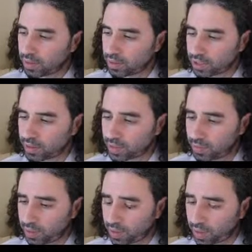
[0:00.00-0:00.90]
peace and blessings
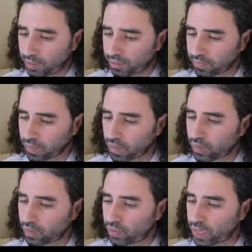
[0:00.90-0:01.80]
be upon him,
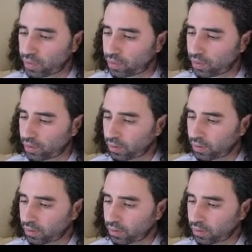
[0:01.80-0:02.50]
through Gabriel,